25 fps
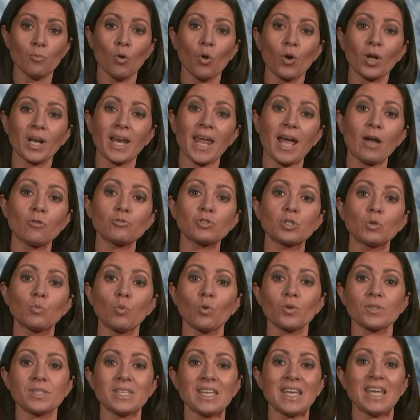More cloud
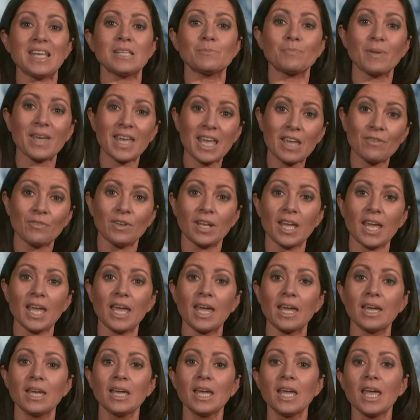towards the east, but even
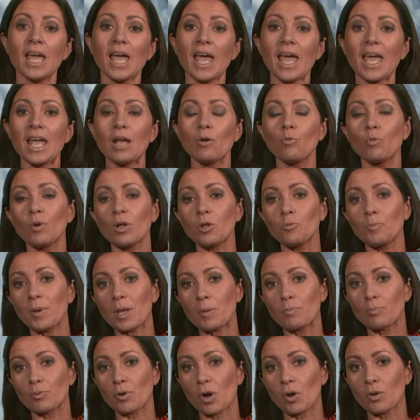here it will
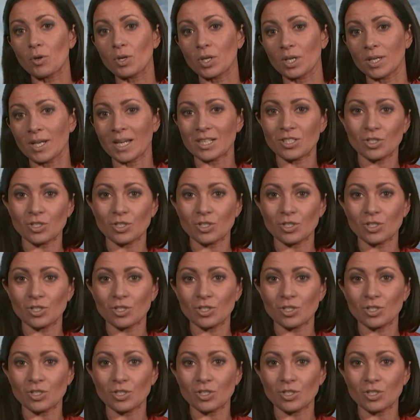be broken.